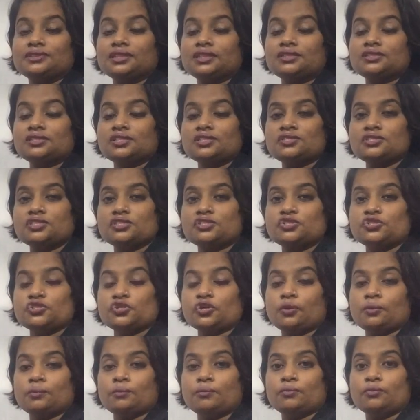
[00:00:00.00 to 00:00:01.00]
That is the
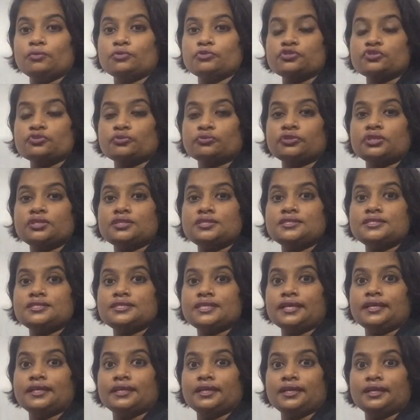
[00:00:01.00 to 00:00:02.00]
topmost or the
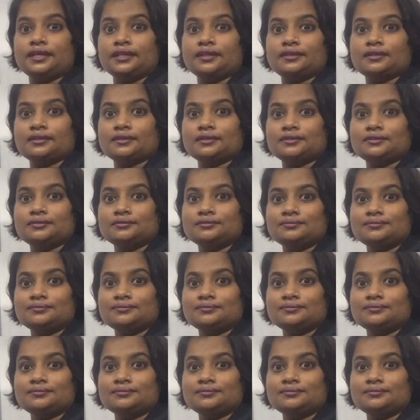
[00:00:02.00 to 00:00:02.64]
zenith.